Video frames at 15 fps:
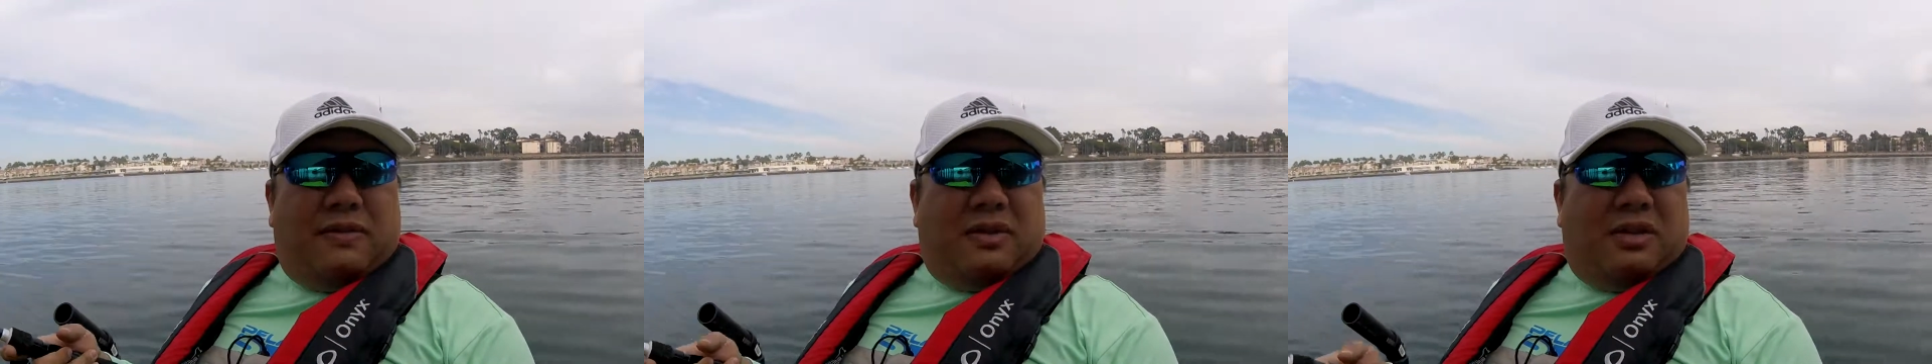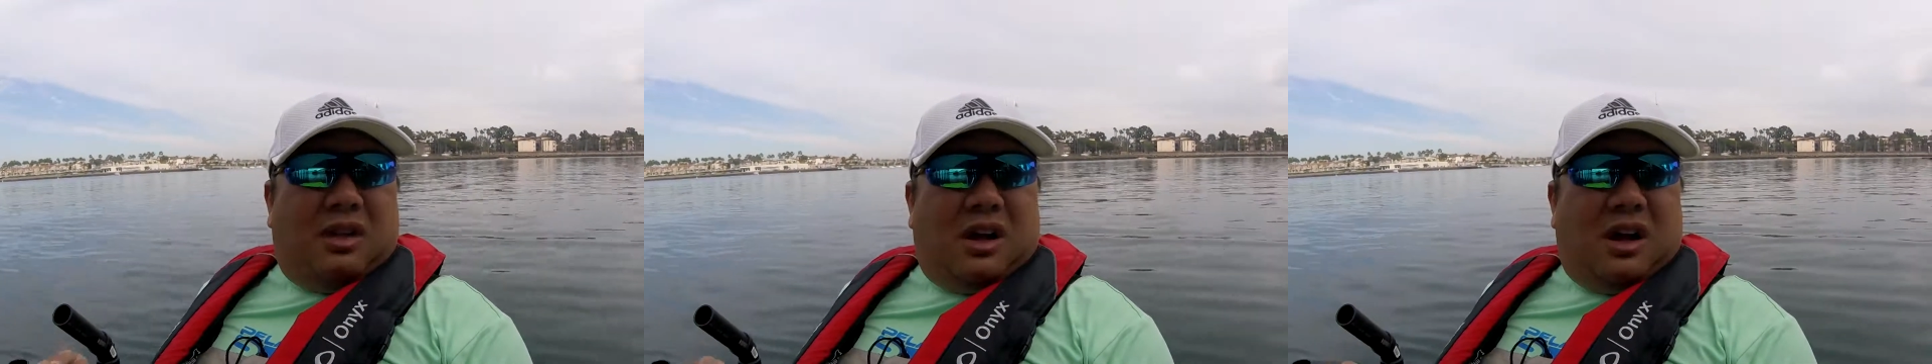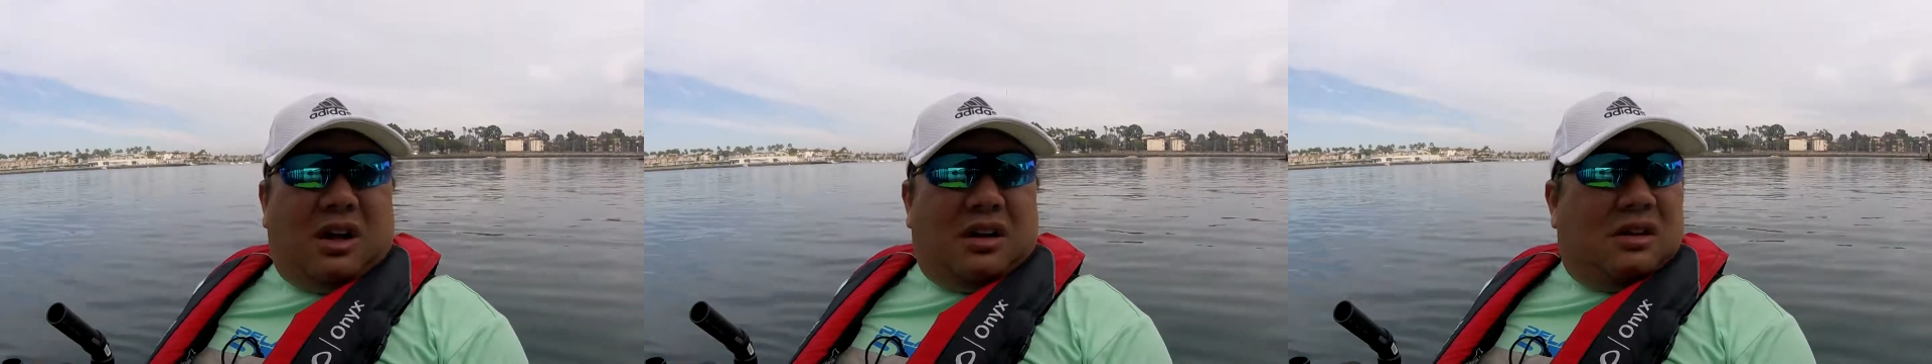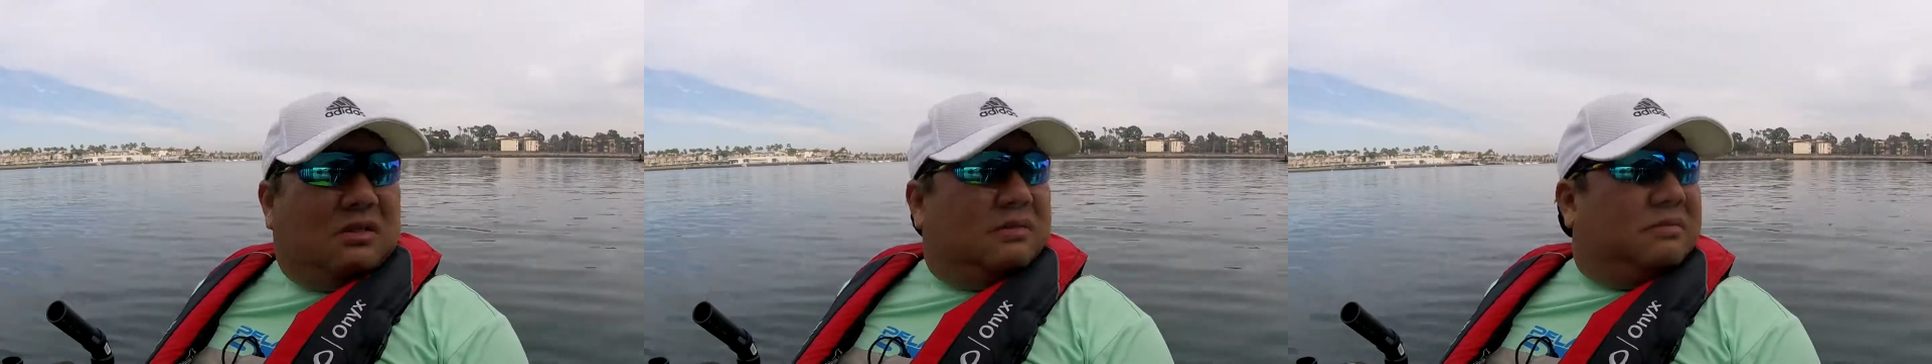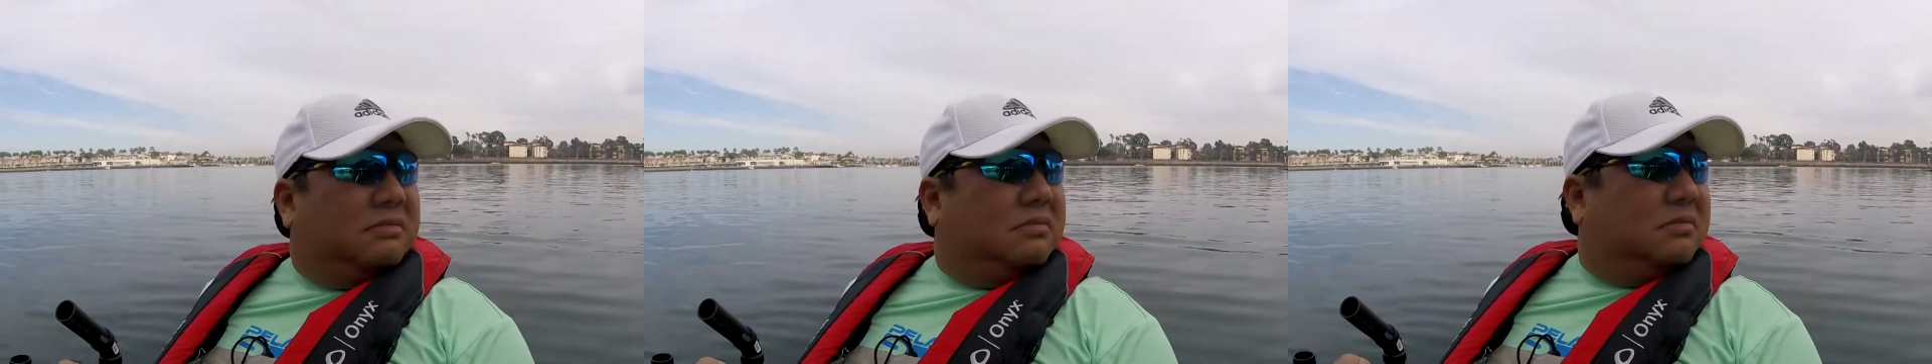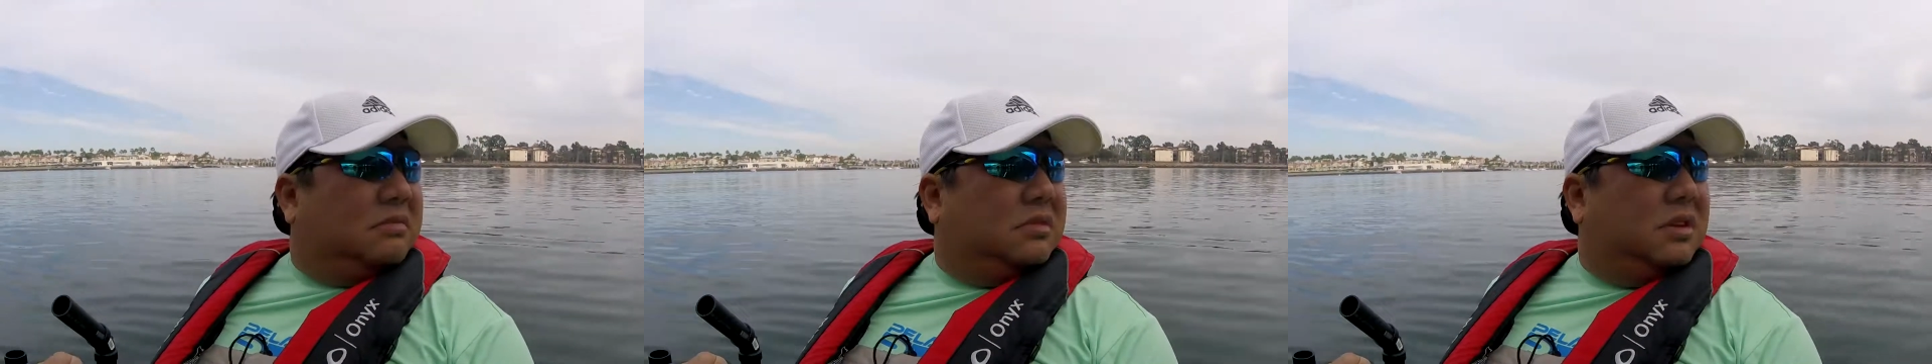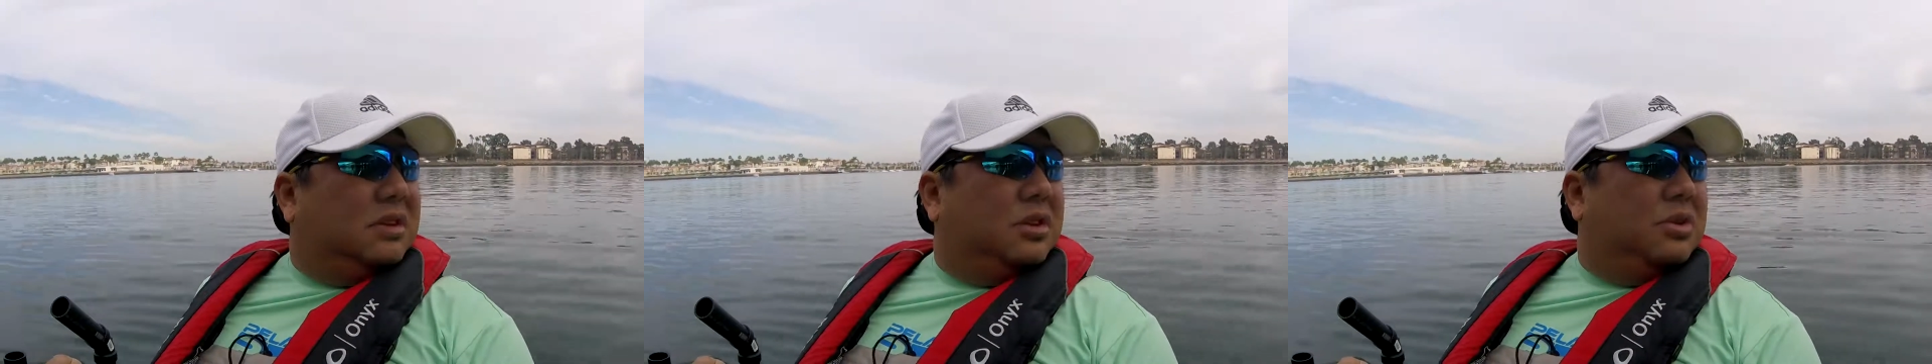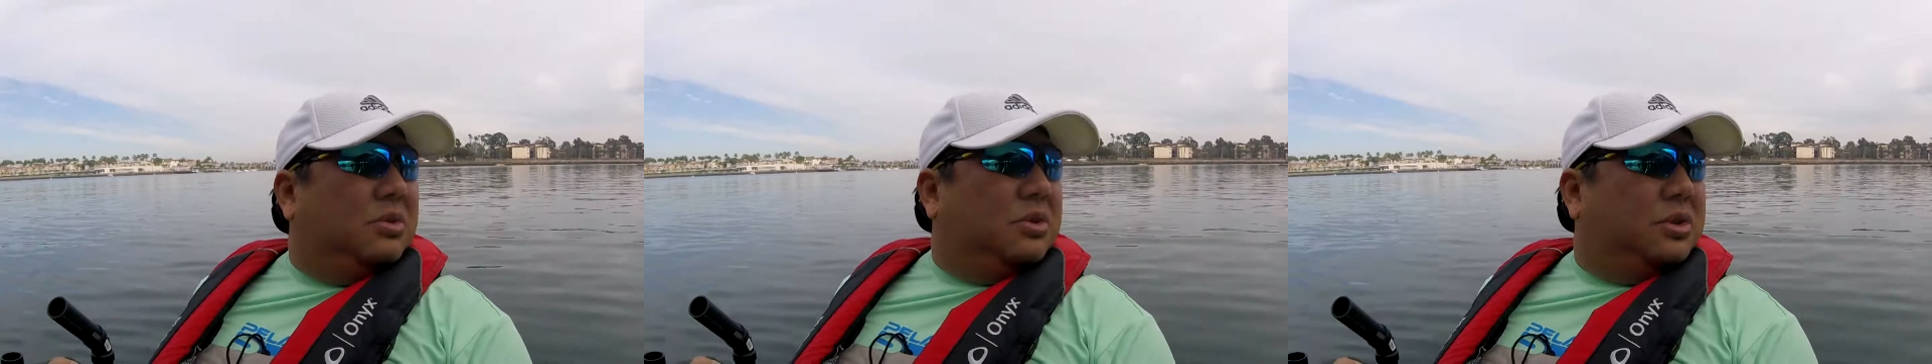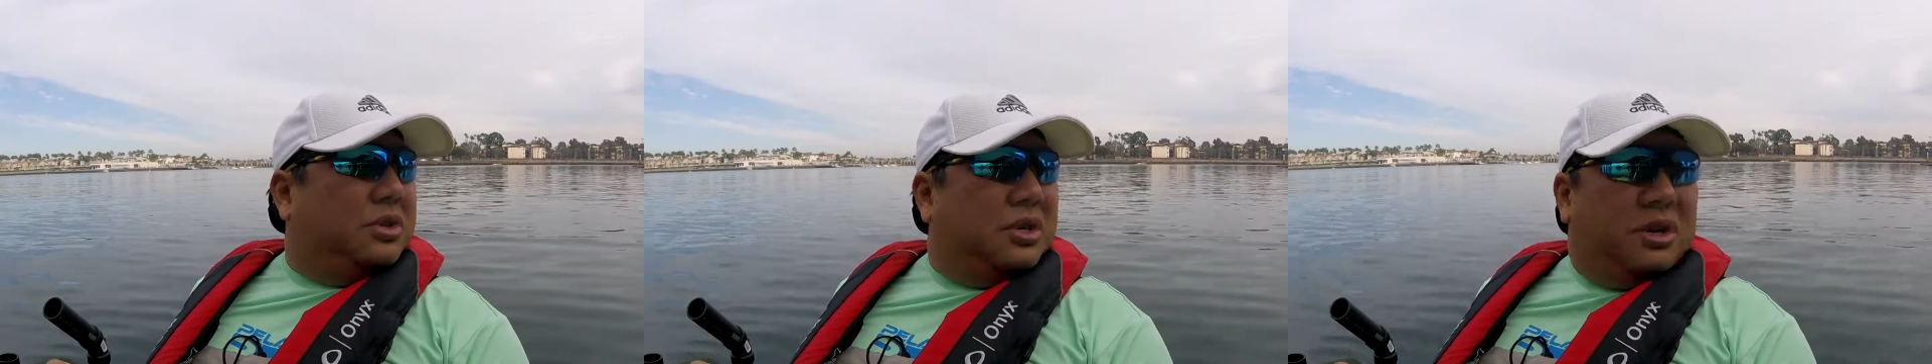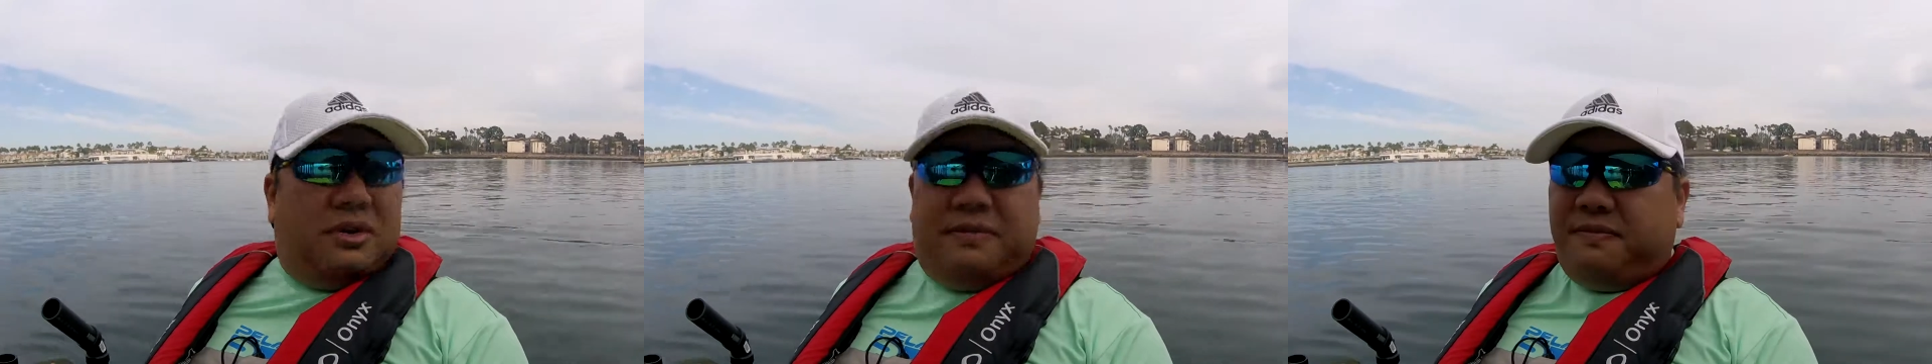o'clock, well, noon or
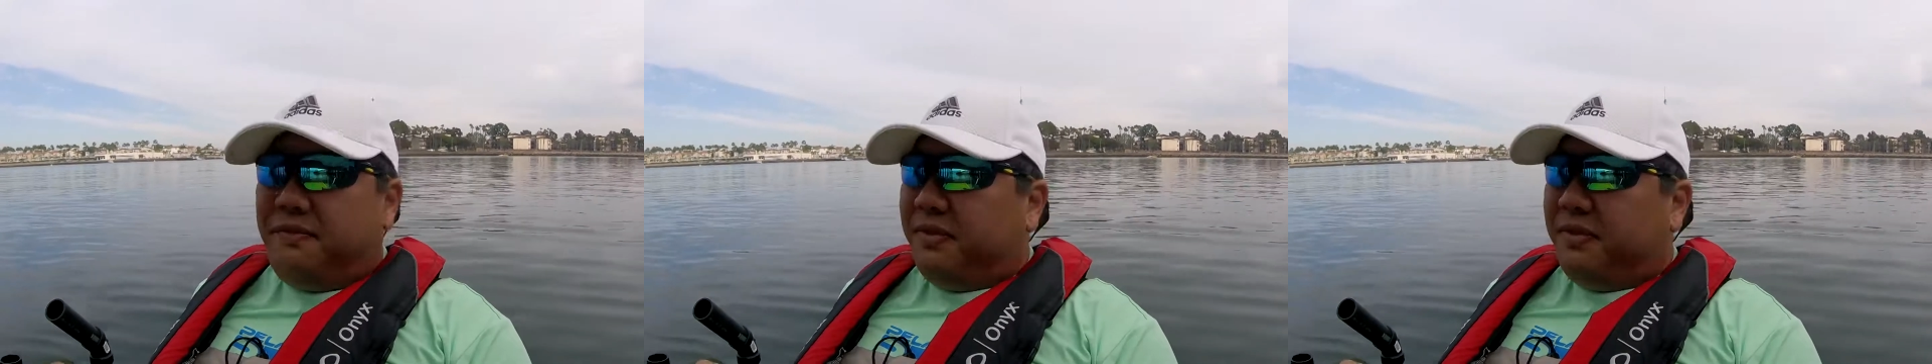so.